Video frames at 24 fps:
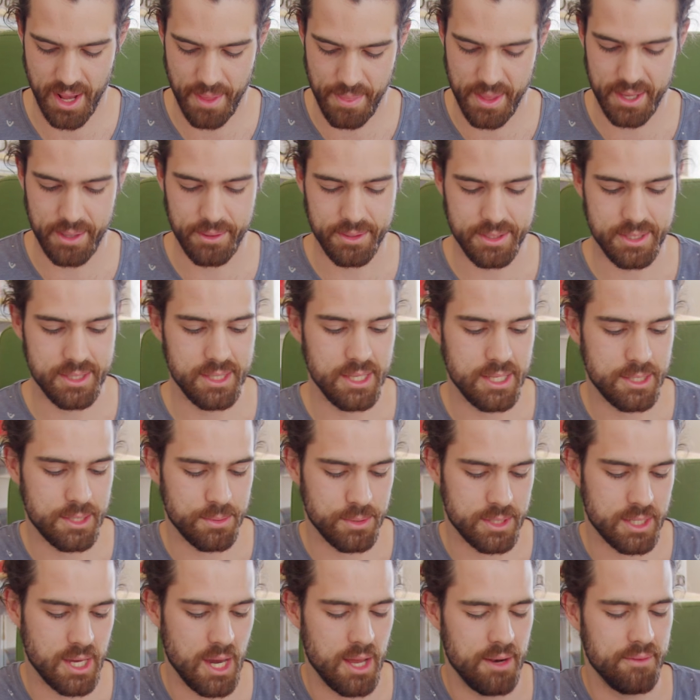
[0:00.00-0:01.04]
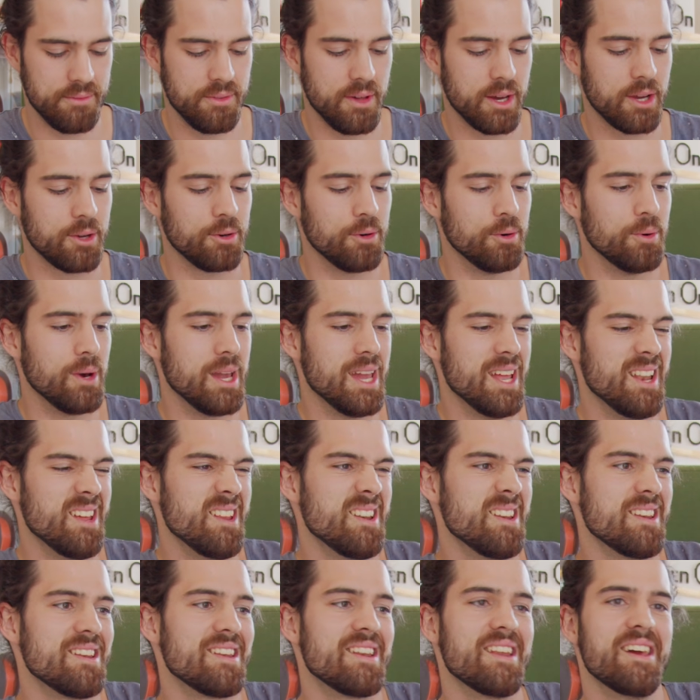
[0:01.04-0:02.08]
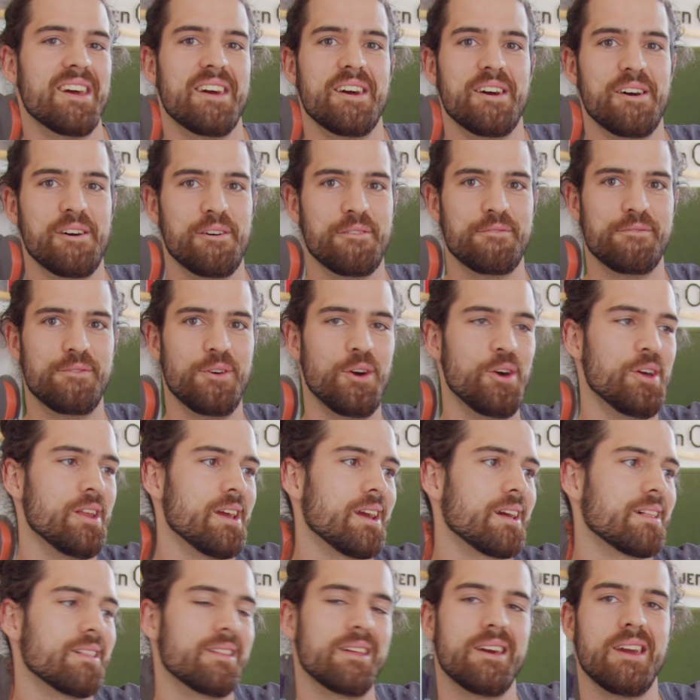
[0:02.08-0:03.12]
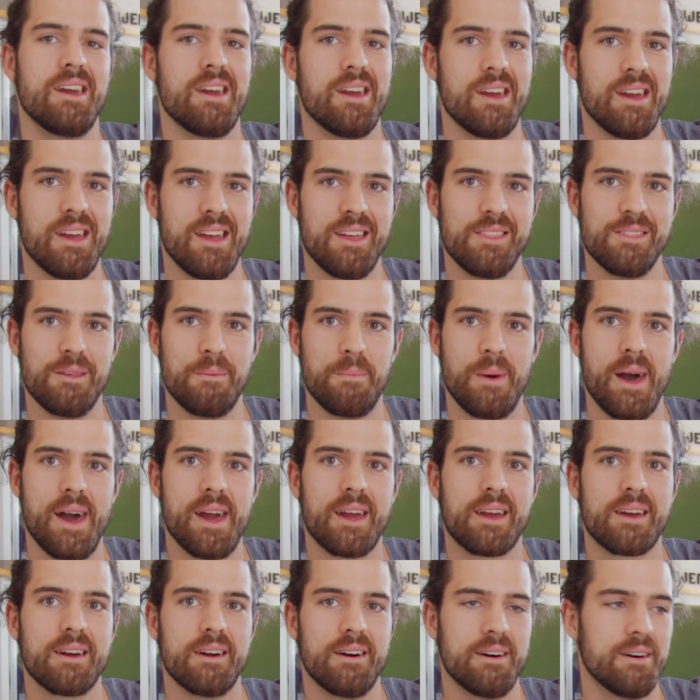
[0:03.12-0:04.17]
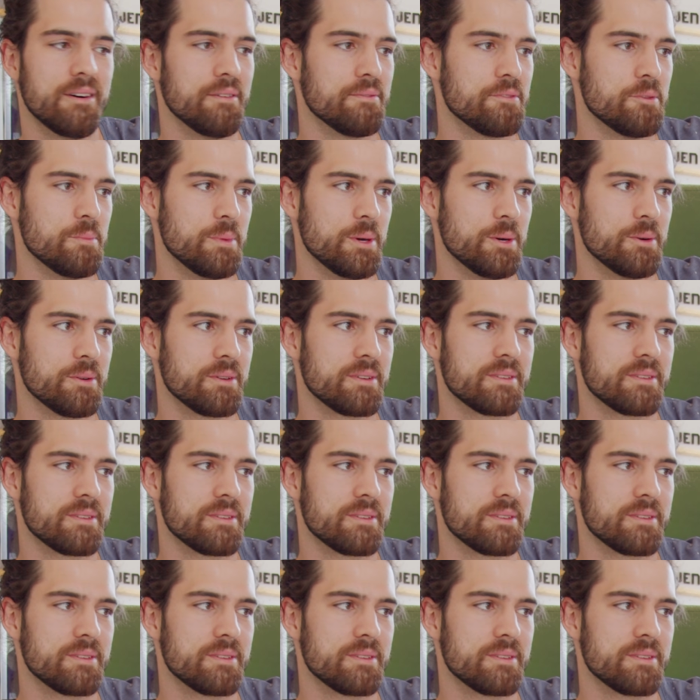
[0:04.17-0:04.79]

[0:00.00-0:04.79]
And this was kind of like all hidden vertically in the back of the build.